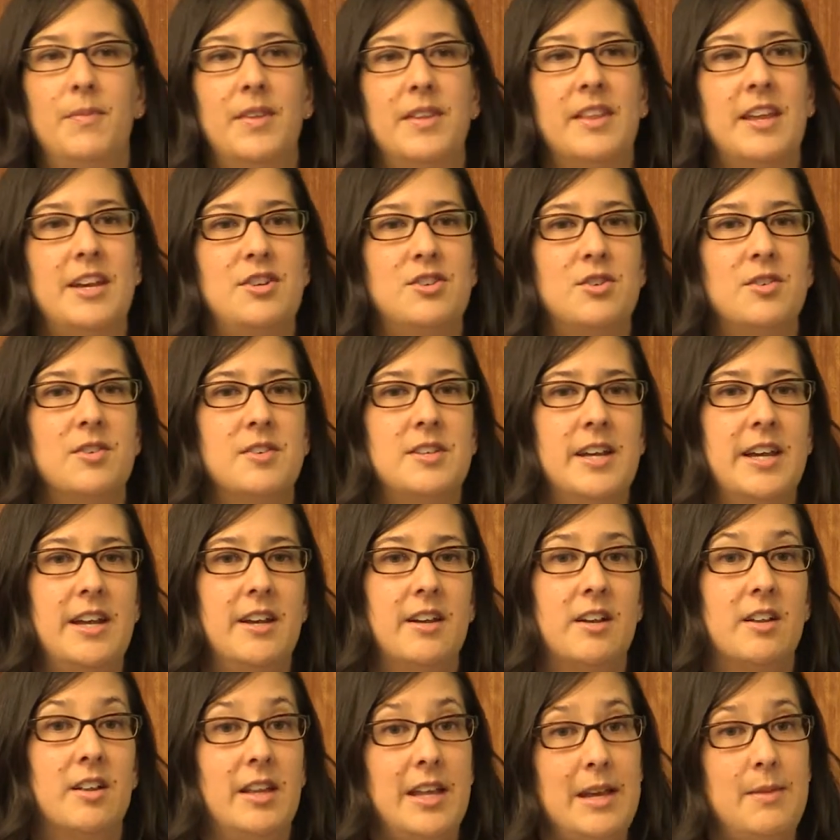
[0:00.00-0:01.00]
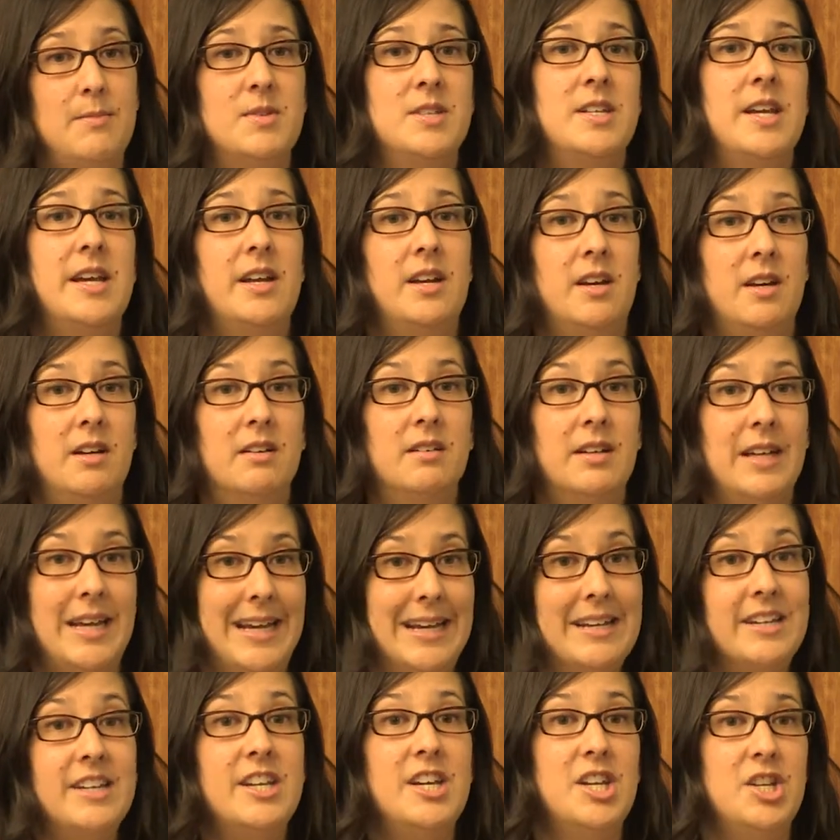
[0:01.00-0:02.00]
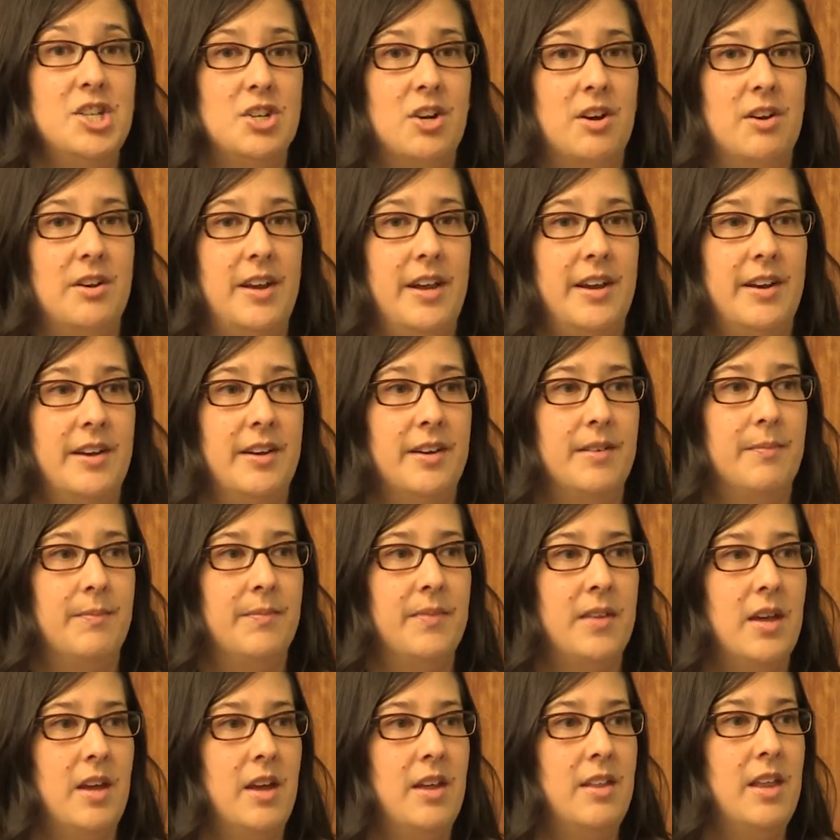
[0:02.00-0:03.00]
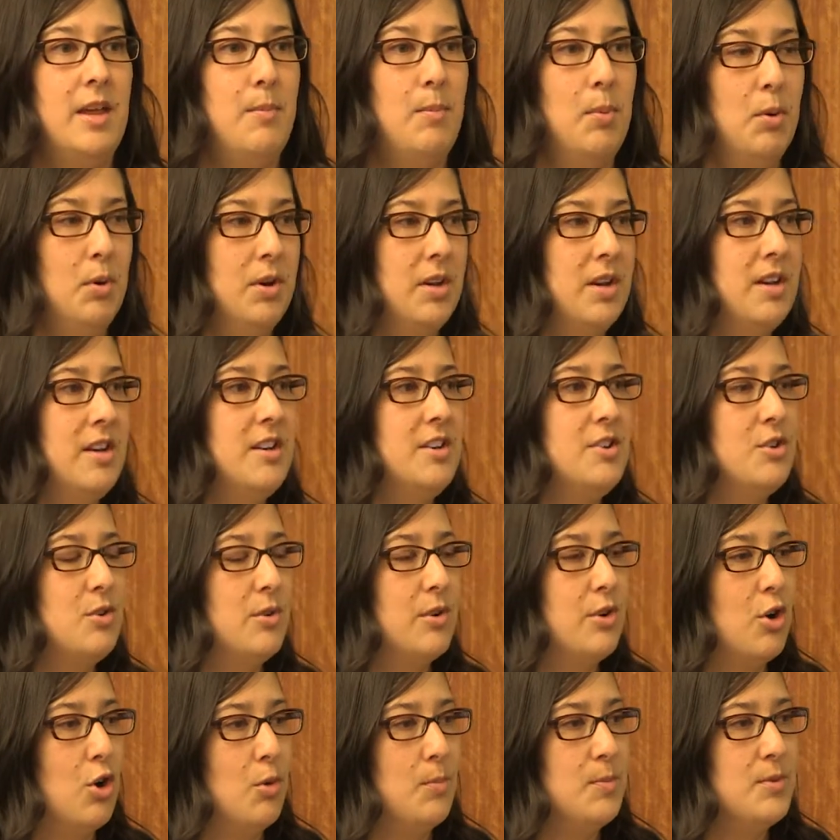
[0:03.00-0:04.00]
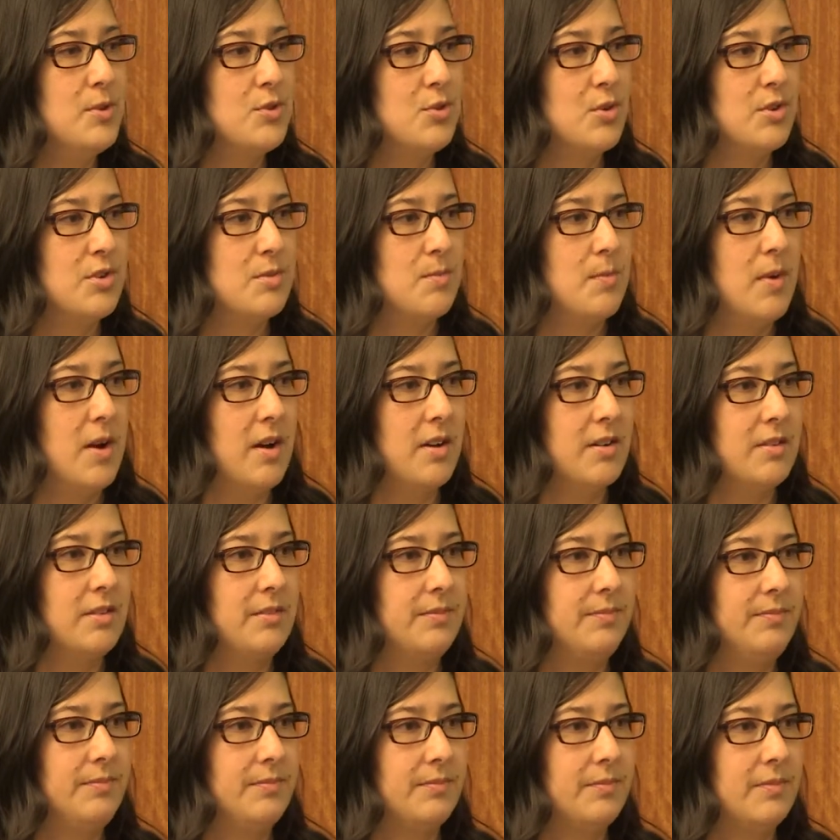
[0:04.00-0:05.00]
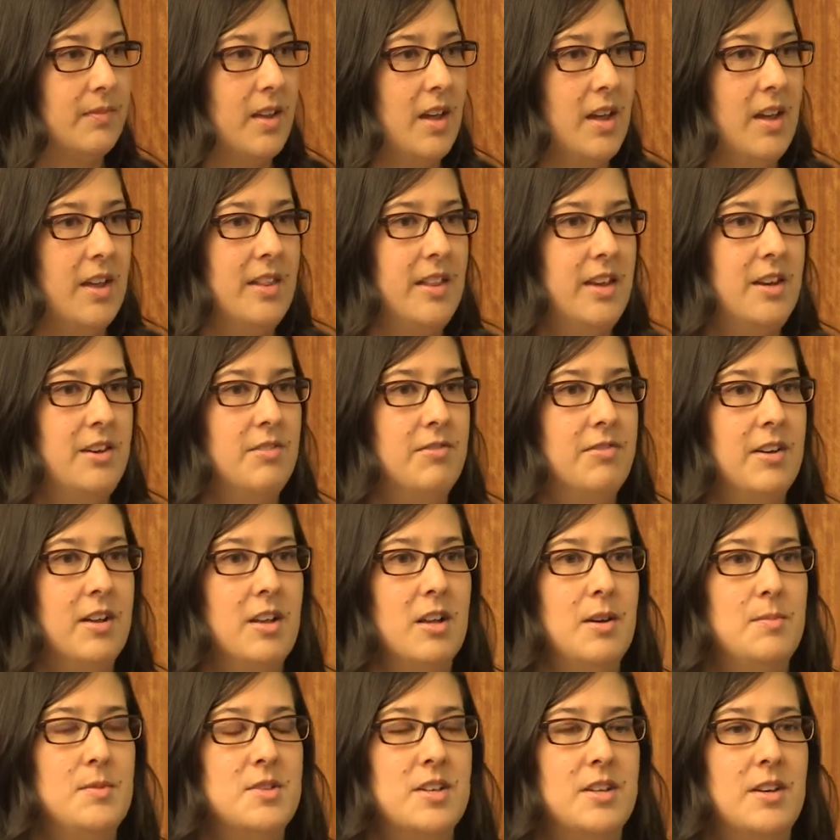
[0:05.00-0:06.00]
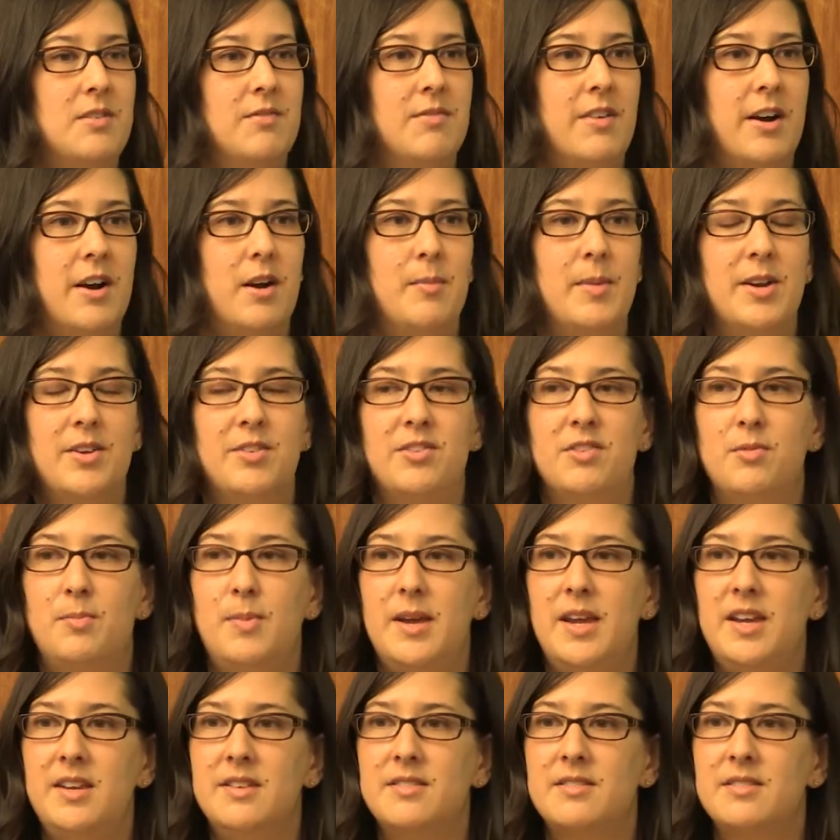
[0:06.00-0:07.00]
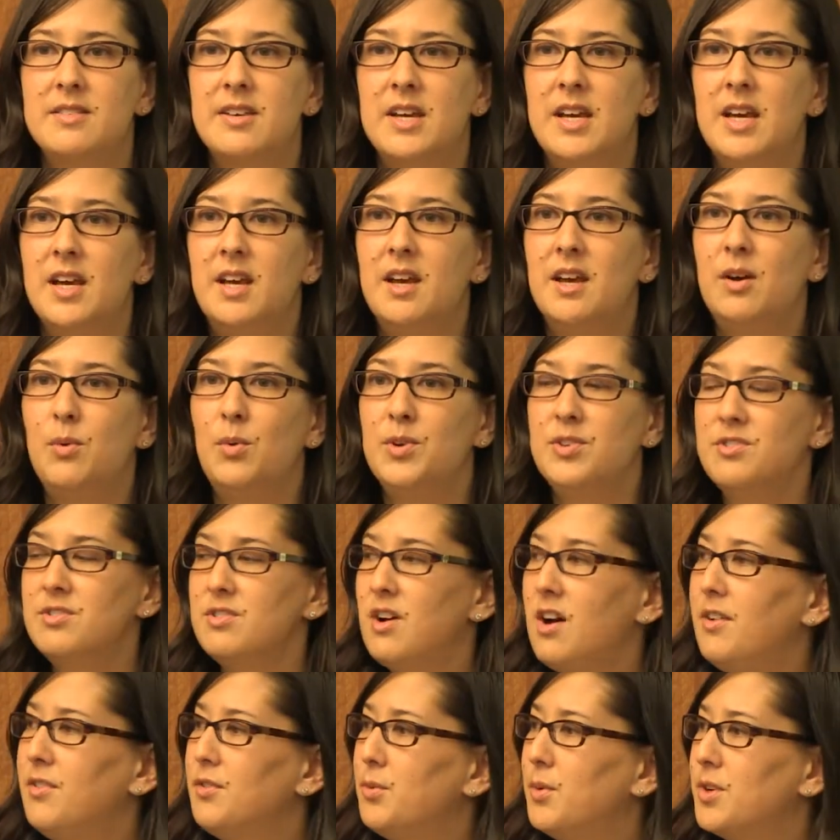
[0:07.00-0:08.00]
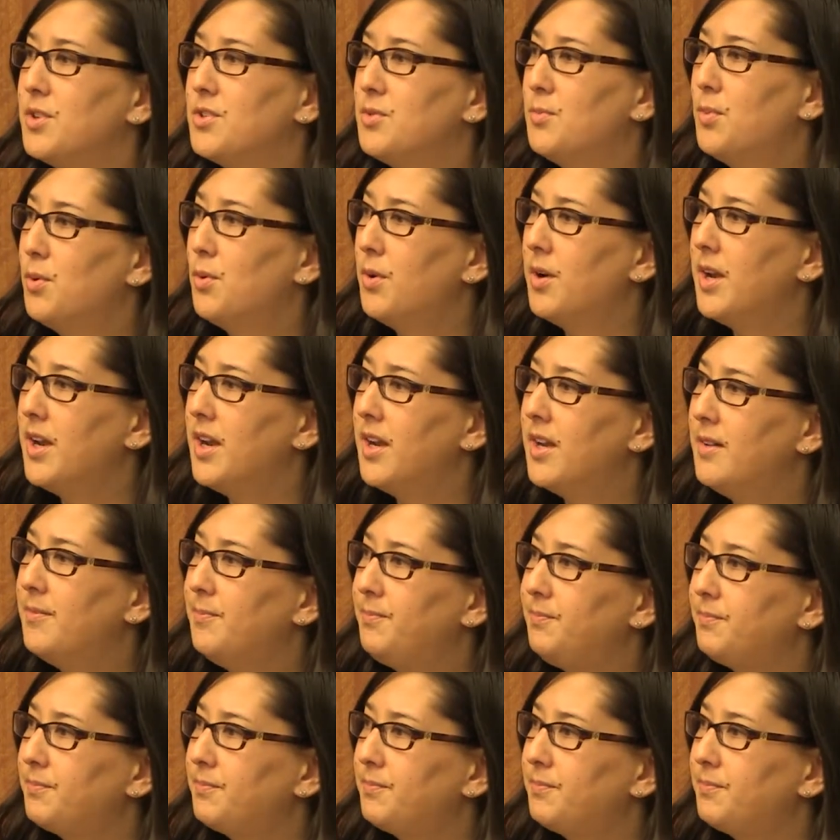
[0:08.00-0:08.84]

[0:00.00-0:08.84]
They took data, claims data and EHR data. They put it into an open source model. They developed an environmental space with software supporting it